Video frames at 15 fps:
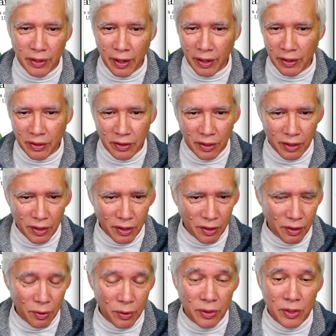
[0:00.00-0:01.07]

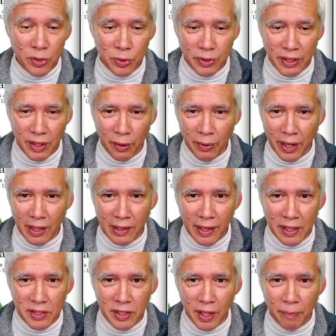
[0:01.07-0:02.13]
or the tree that we had
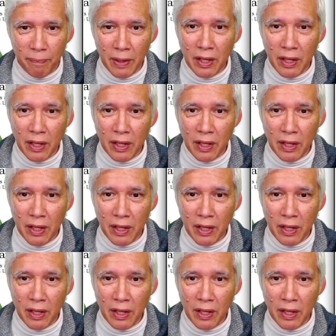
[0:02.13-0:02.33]
last time.